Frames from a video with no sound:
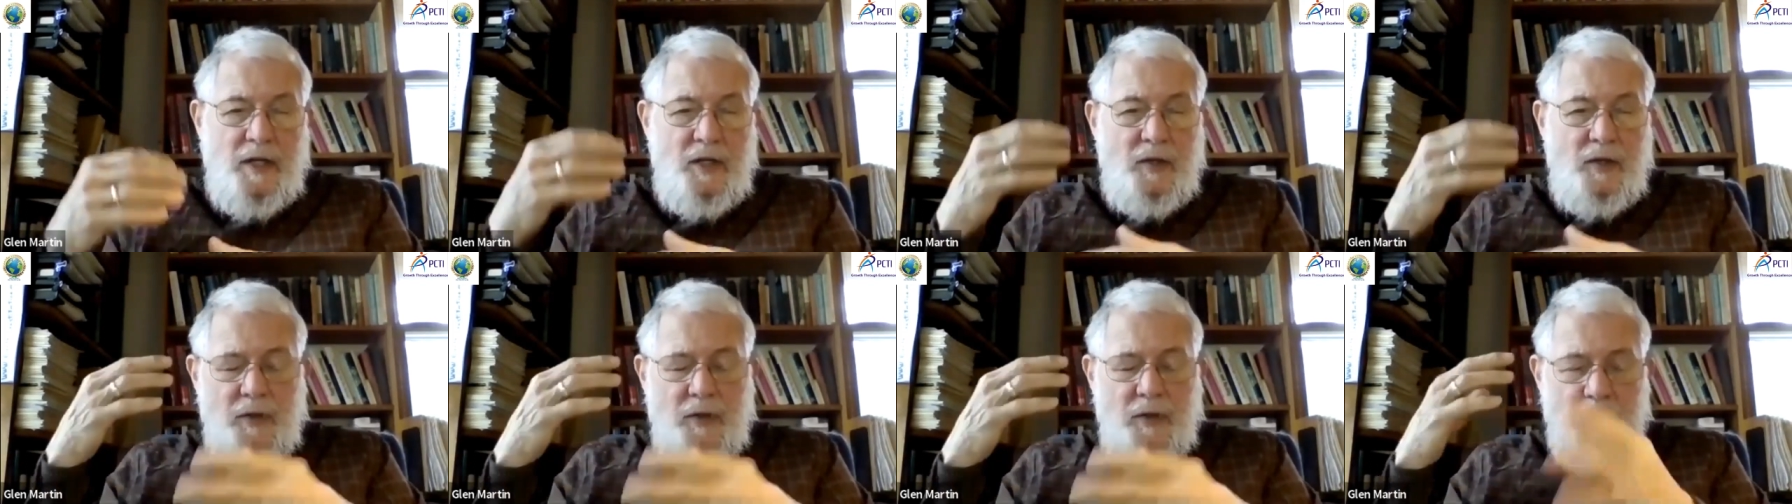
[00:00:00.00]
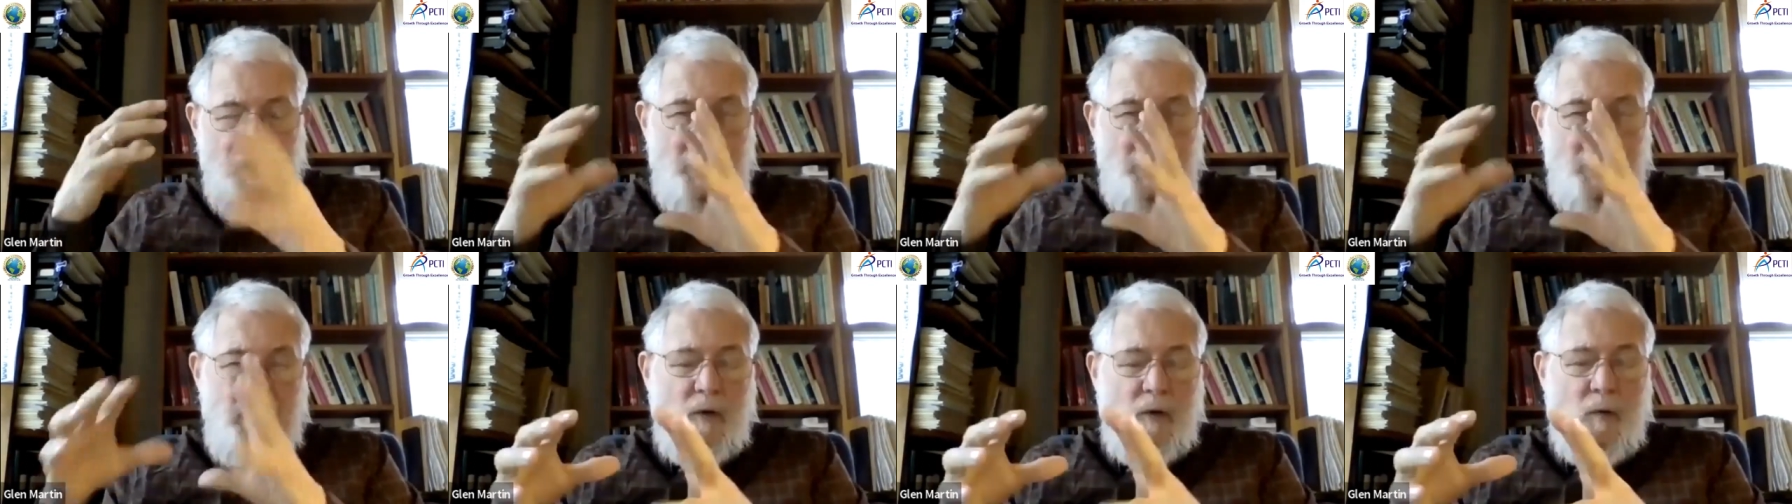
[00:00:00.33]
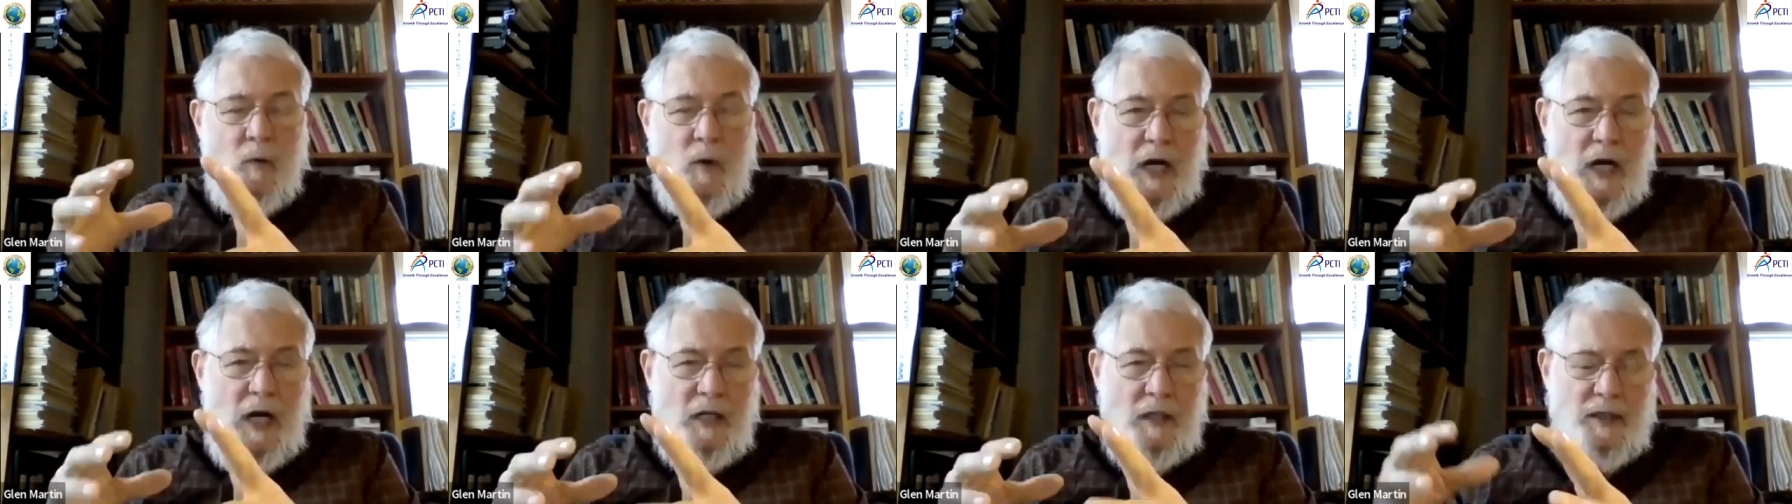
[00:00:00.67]
you can get a
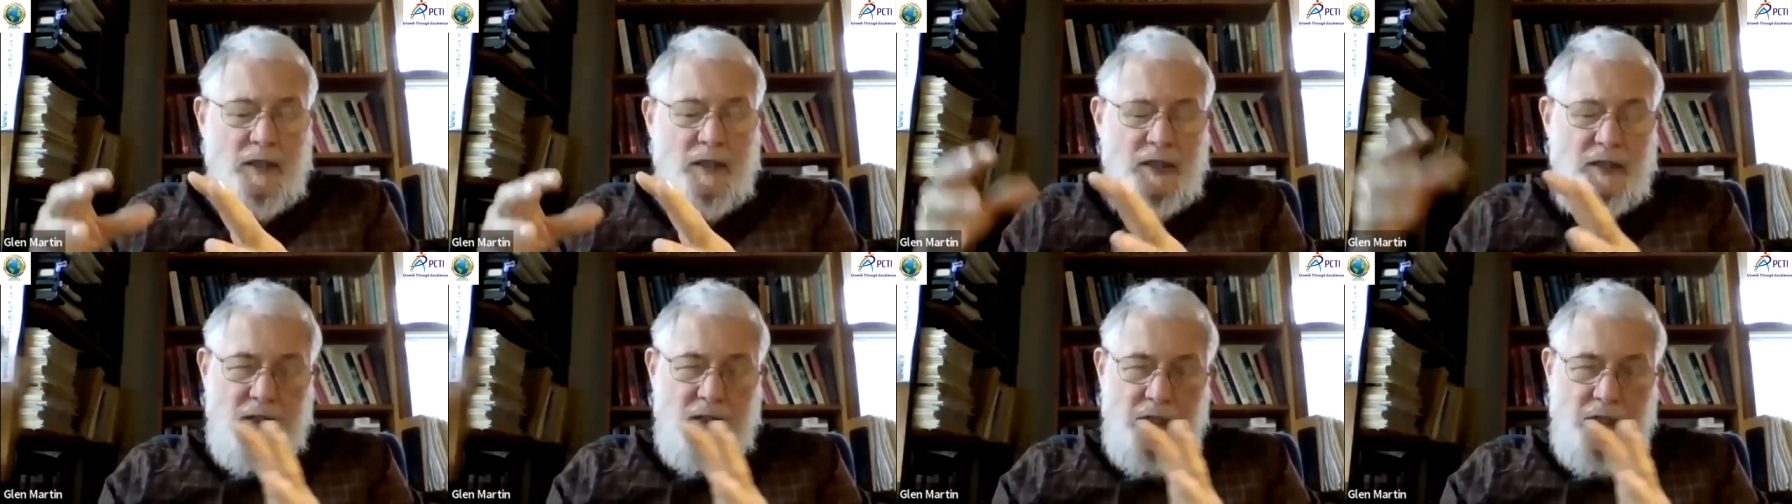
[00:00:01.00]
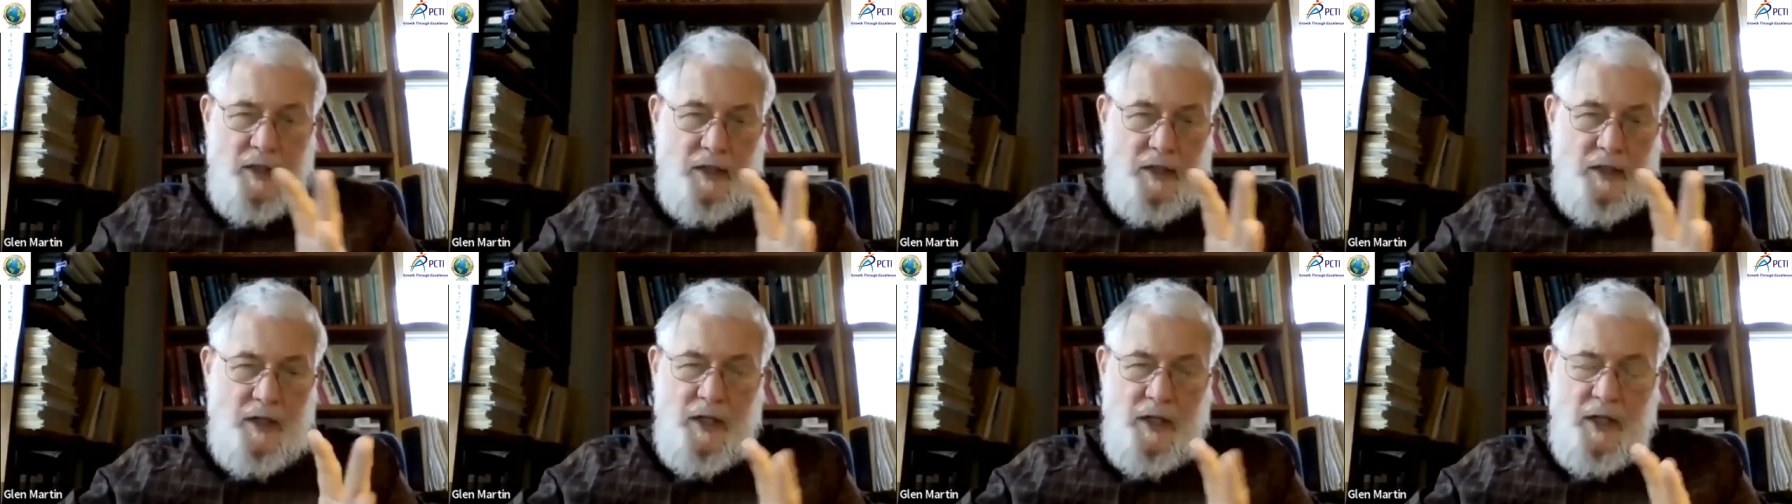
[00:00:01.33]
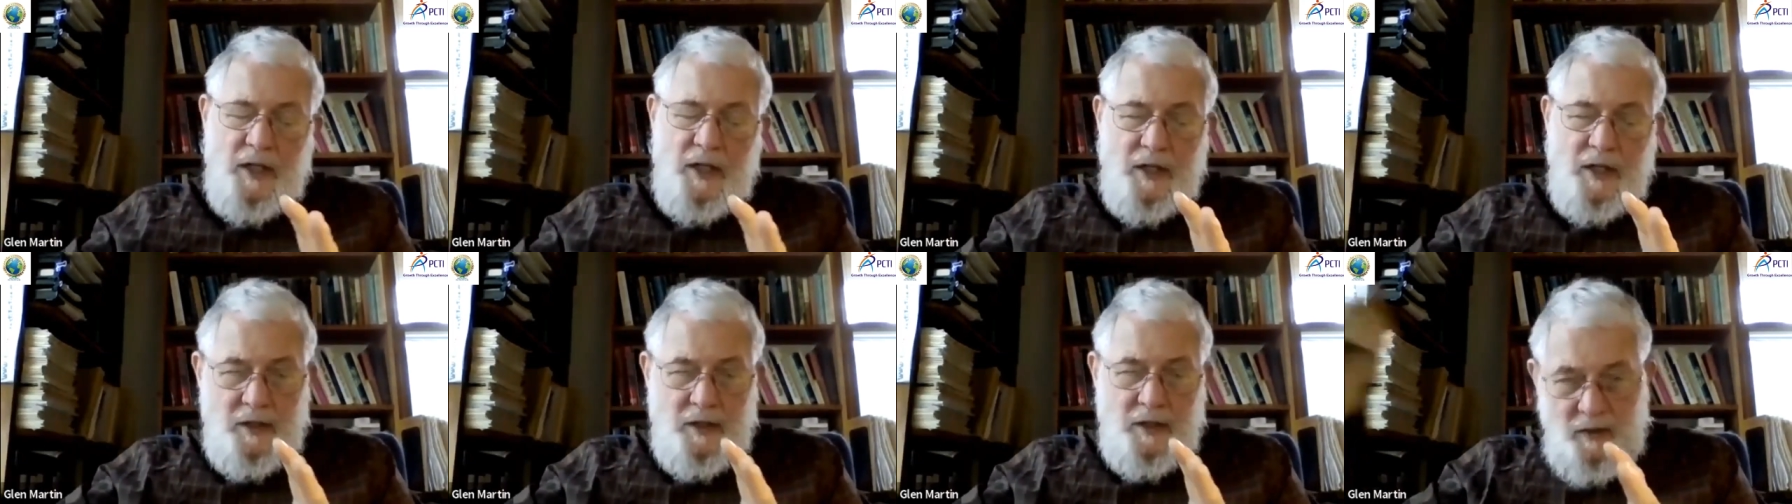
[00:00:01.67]
wallet and
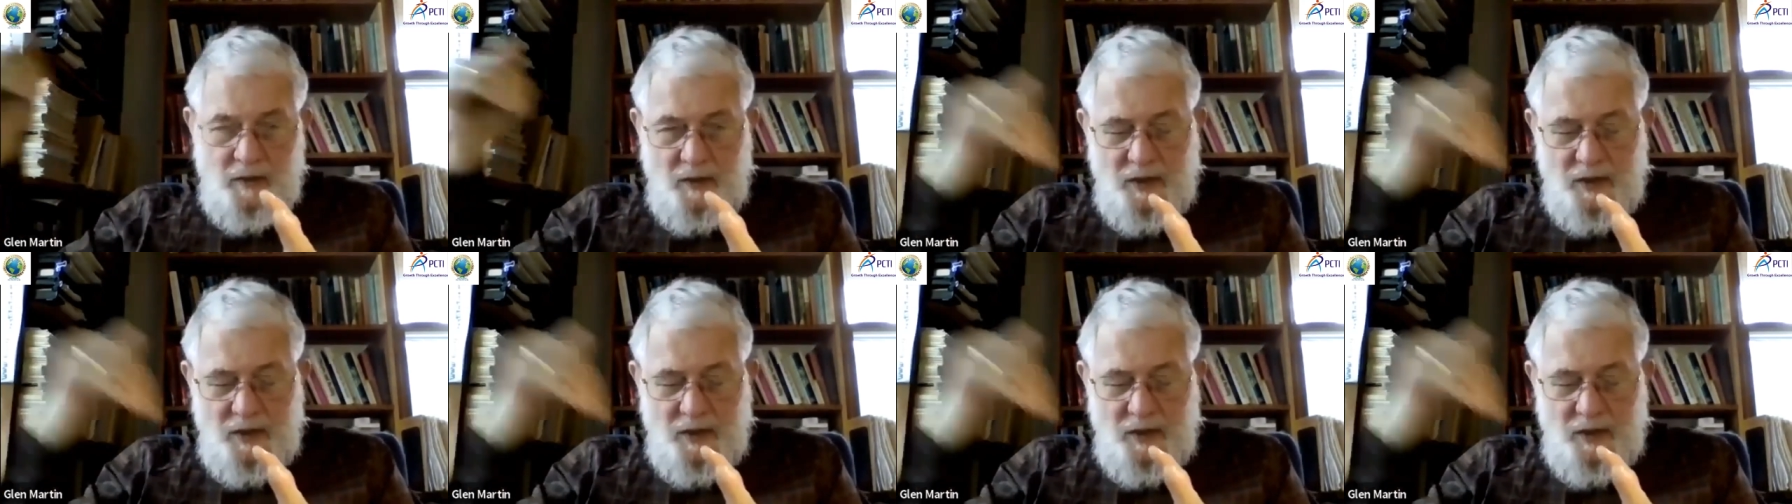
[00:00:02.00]
and